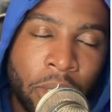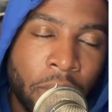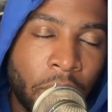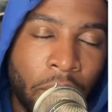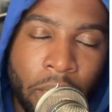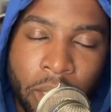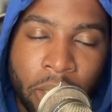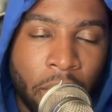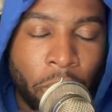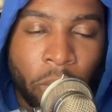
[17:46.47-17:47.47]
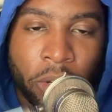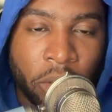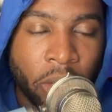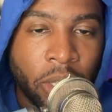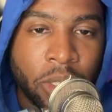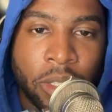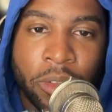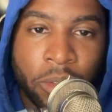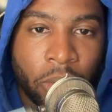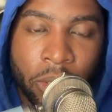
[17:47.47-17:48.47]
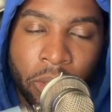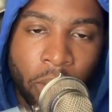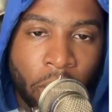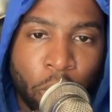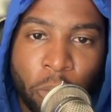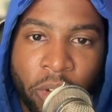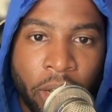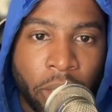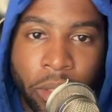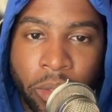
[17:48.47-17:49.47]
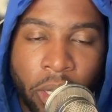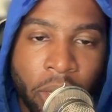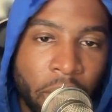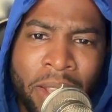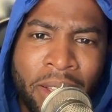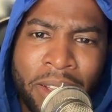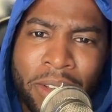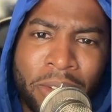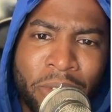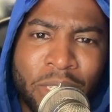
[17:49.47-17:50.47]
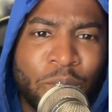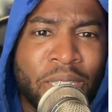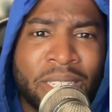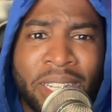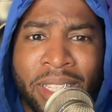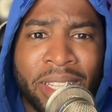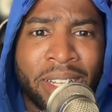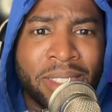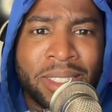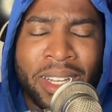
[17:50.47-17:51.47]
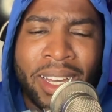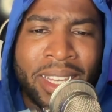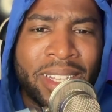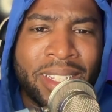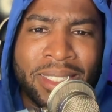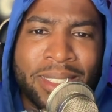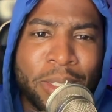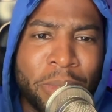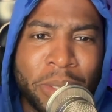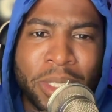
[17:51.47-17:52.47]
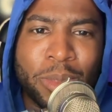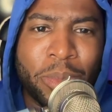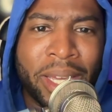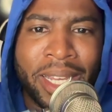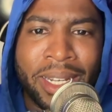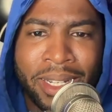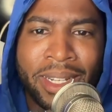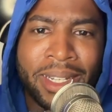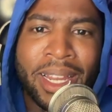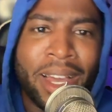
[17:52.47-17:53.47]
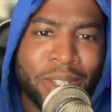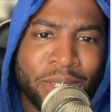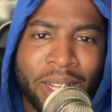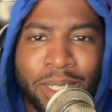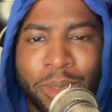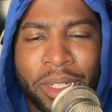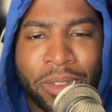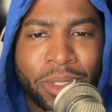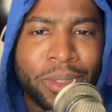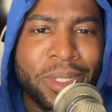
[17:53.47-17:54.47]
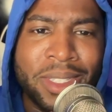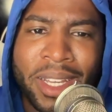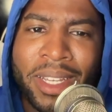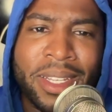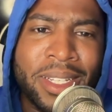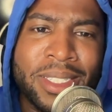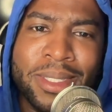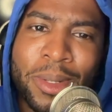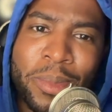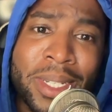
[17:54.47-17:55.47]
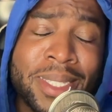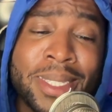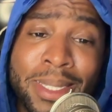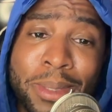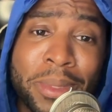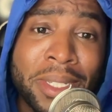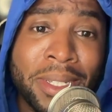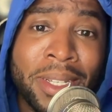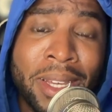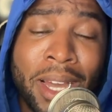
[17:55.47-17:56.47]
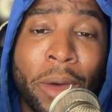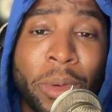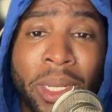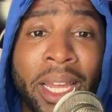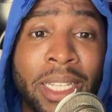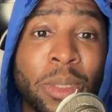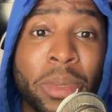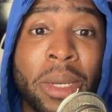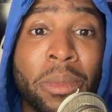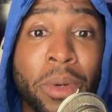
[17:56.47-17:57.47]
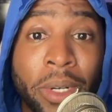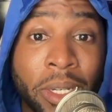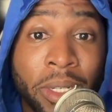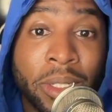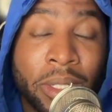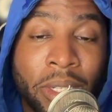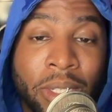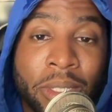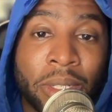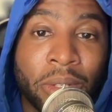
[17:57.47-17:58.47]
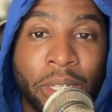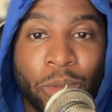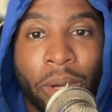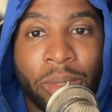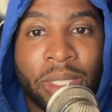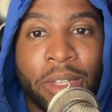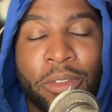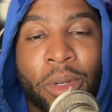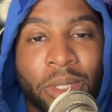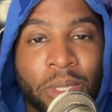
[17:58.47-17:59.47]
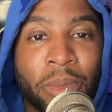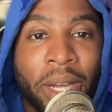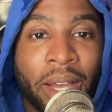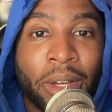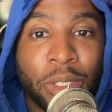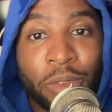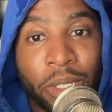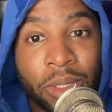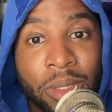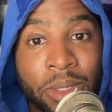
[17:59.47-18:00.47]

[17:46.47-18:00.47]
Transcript: the net worth, all that stuff, our home value and all that. For this 59,000, I can't see me just paying $900 a month to it. Like, it just don't make sense to me. I would like to pay more. So that's why I would say focus on my house first,